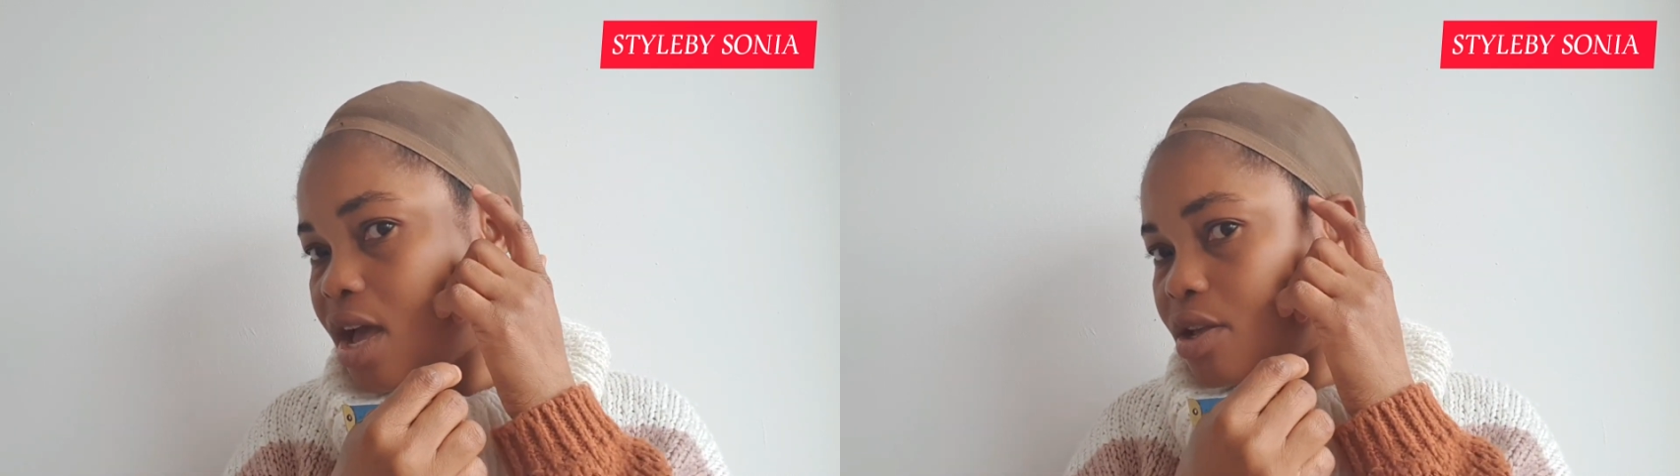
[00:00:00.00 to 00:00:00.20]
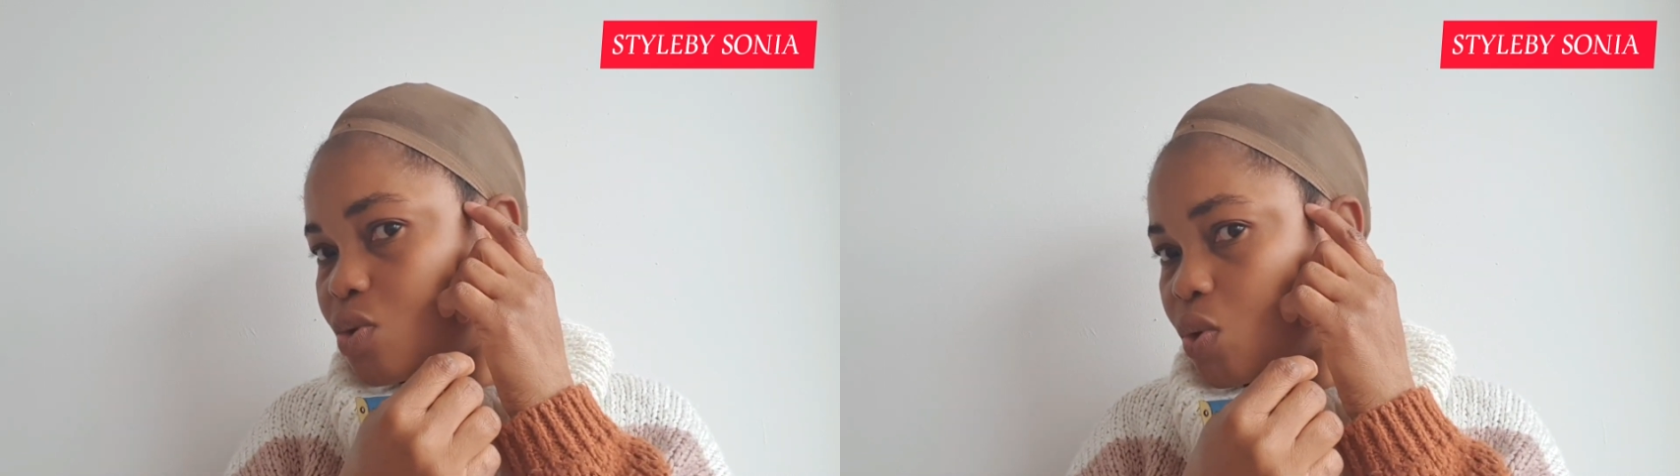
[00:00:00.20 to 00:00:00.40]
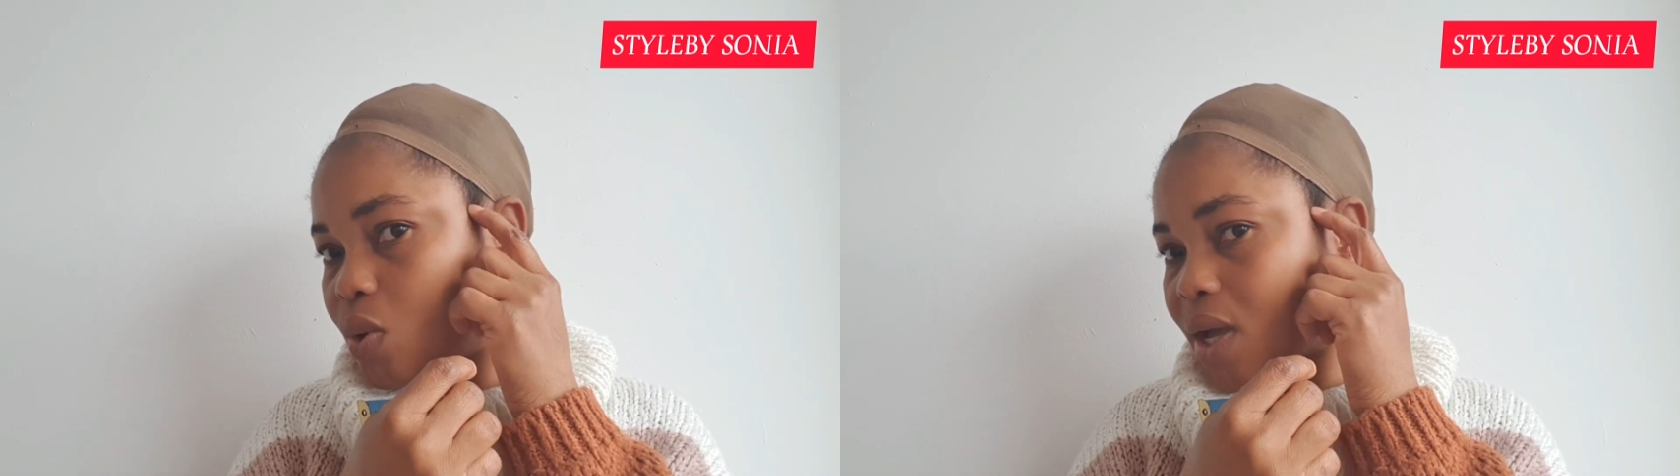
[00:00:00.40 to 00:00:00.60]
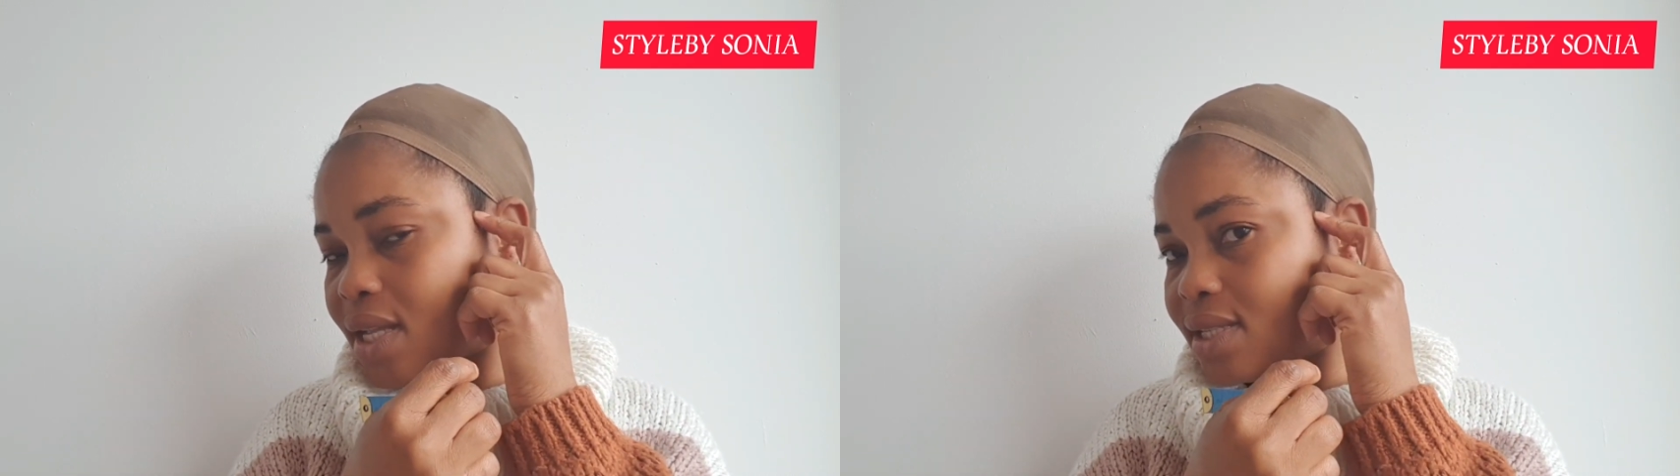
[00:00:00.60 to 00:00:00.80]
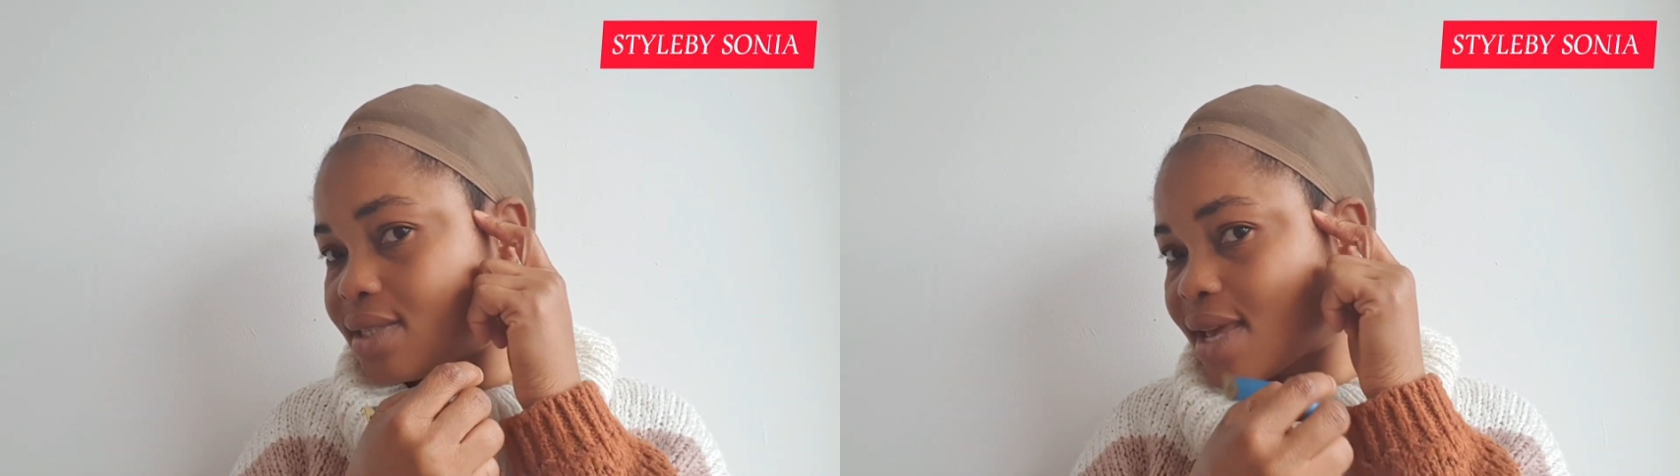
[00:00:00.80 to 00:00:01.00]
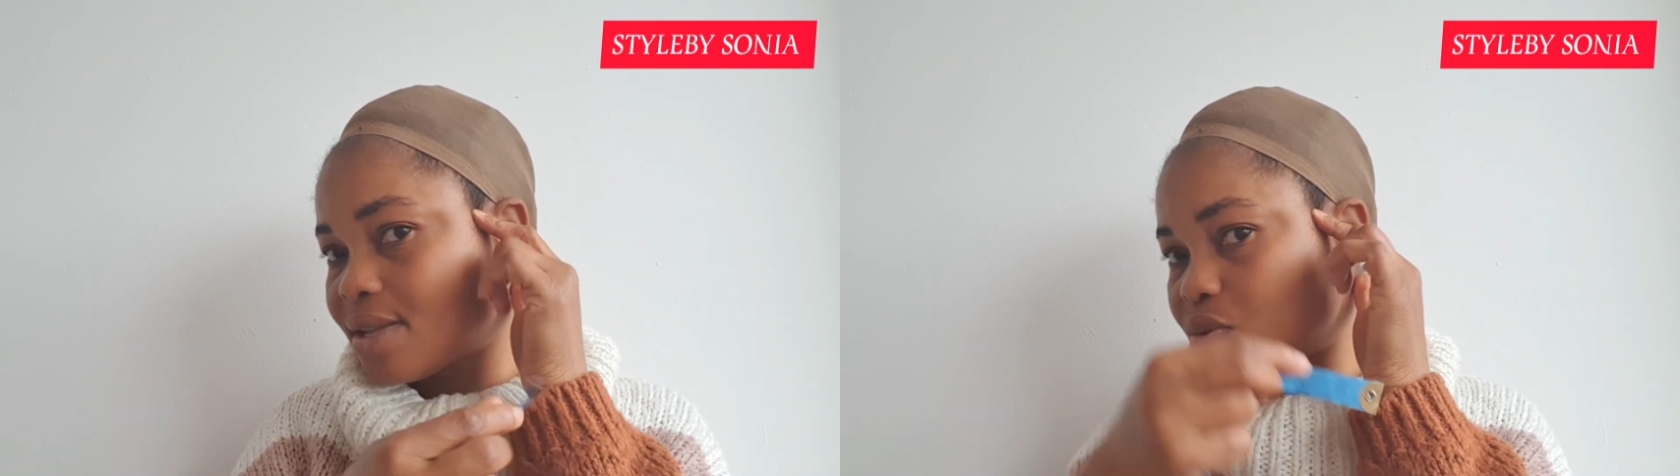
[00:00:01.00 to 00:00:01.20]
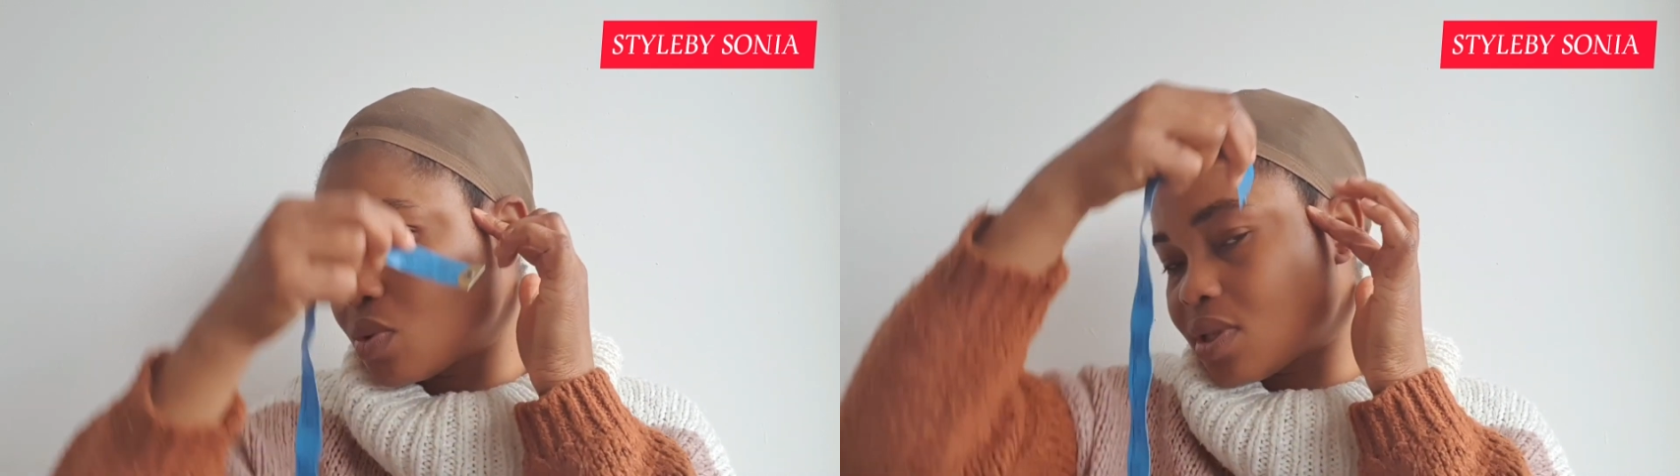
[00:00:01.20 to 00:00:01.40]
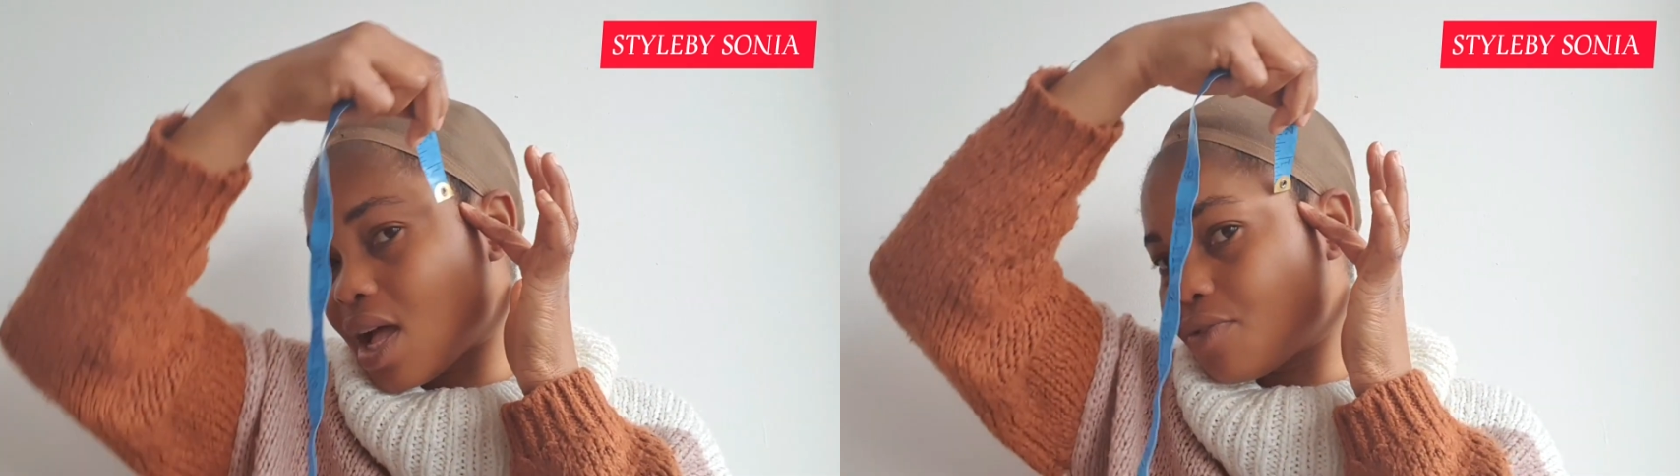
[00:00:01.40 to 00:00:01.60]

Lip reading: so you can decide to start